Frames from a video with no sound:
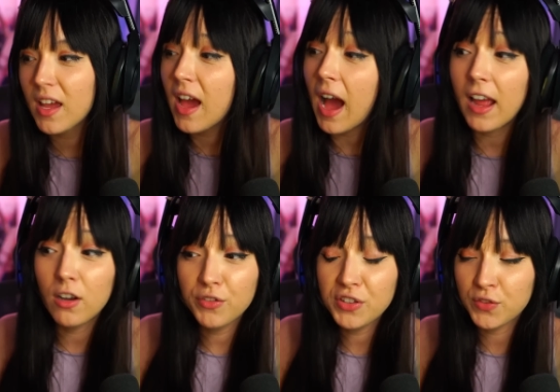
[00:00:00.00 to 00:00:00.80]
I
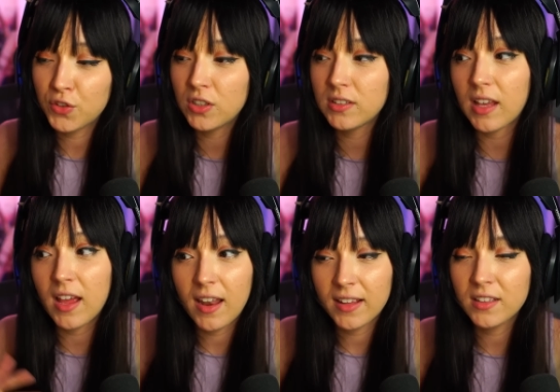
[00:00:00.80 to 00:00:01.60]
love his voice.
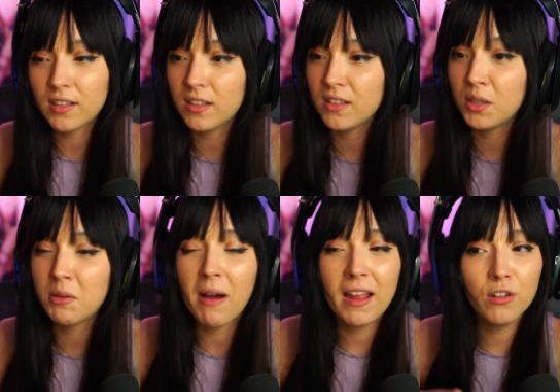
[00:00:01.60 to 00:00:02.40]
I like the
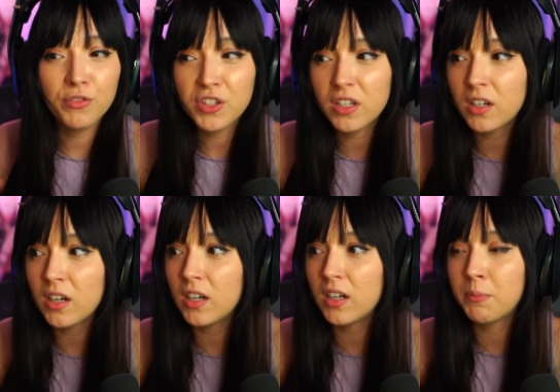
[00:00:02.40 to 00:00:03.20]
rhythm. I love the
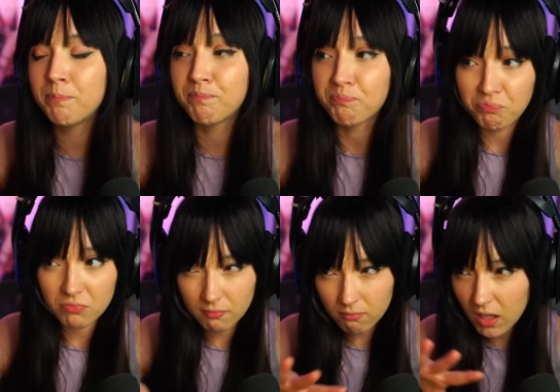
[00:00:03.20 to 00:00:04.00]
um,
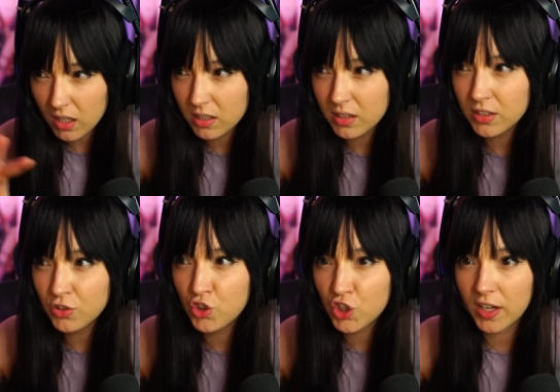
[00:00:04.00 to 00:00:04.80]
the
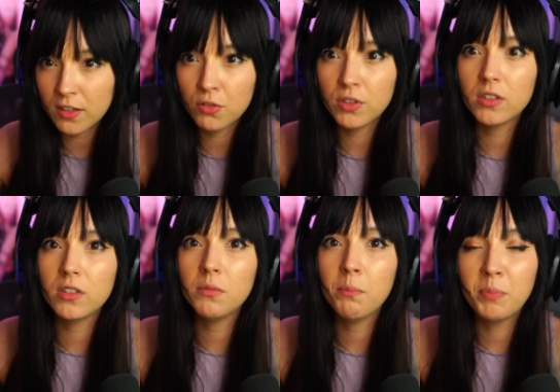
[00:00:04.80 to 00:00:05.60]

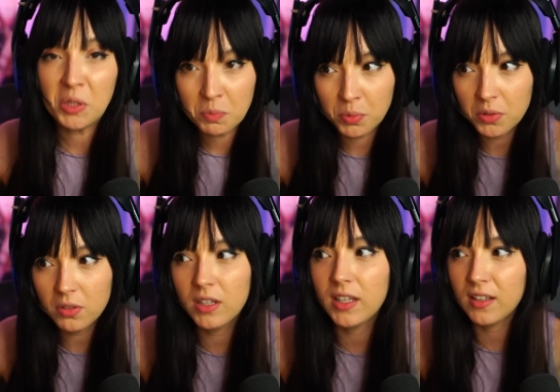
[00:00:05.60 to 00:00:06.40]
genuine
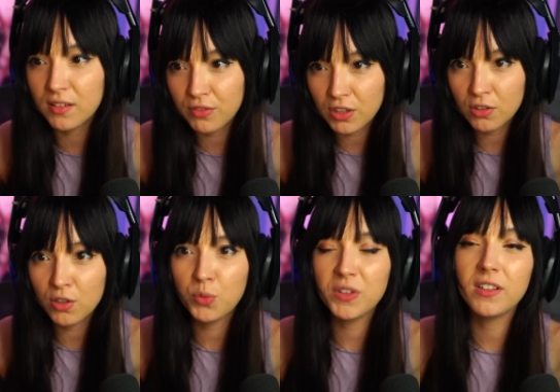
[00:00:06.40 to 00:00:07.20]
people in the
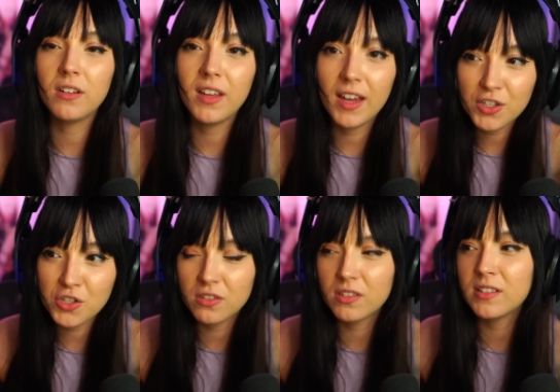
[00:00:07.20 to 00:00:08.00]
video with the
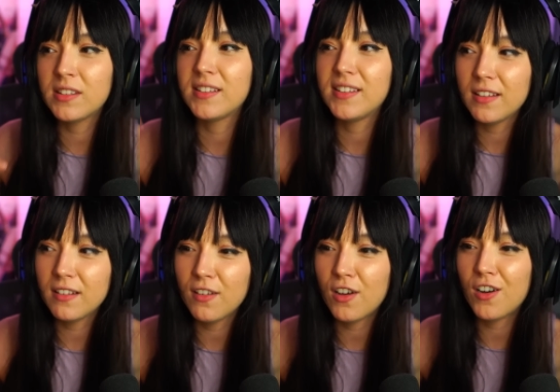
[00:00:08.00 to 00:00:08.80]
reactions, the sing
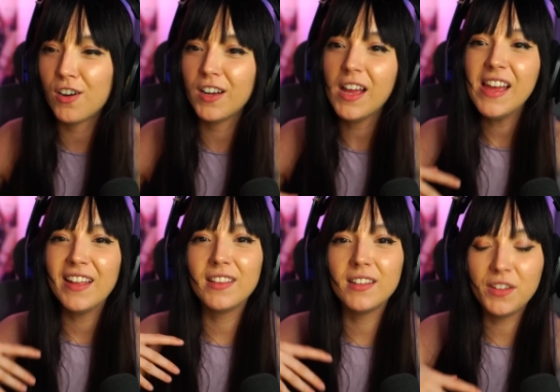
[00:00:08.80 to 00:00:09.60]
along,
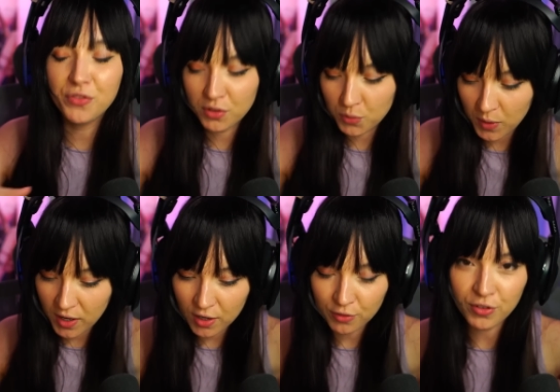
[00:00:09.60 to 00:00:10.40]
the different
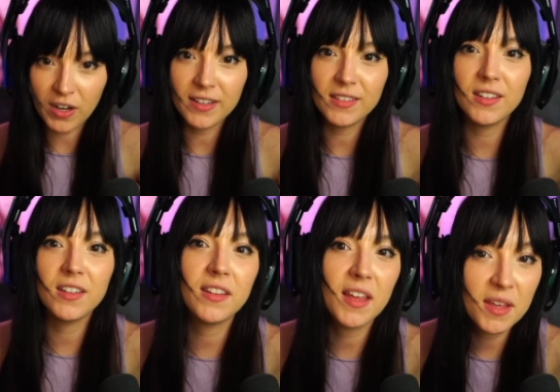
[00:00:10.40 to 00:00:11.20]
way of writing
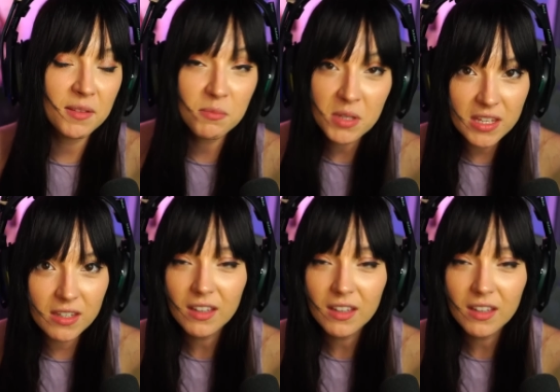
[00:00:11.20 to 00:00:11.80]
it ain't me.